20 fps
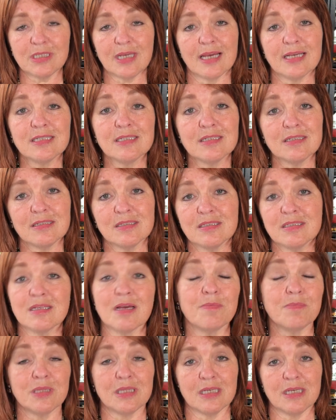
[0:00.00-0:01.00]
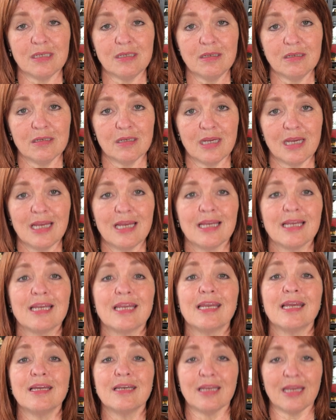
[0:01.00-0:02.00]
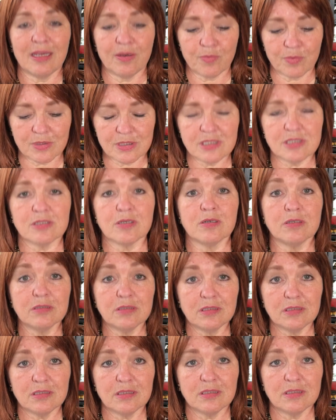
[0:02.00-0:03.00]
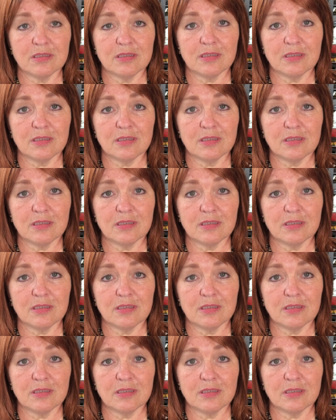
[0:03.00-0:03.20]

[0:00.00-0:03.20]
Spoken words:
test something, get a result,